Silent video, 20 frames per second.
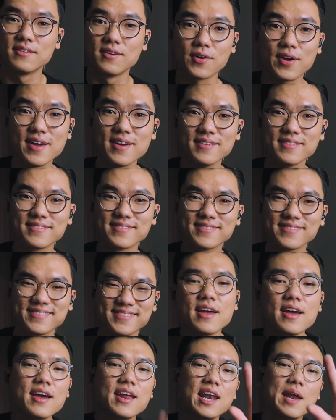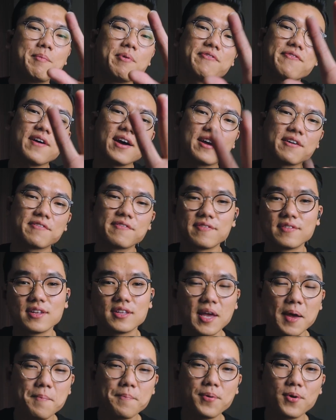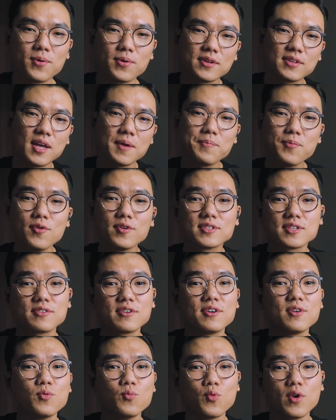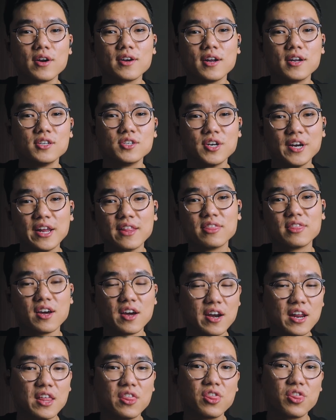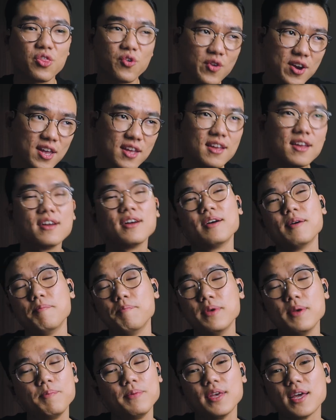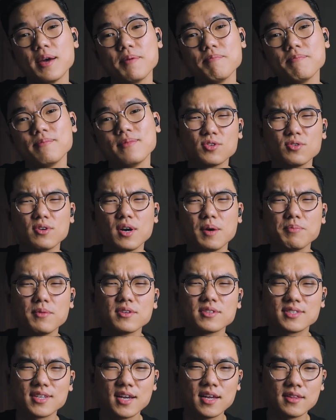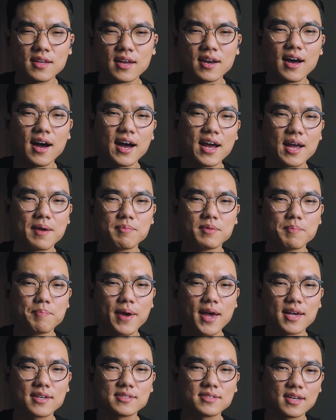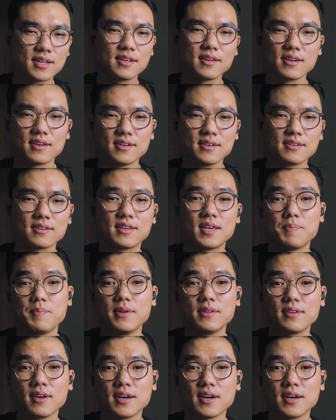Okay? Number 5, the tempo. The tempo is around 133 BPM. So I'm not saying that I am the best at keeping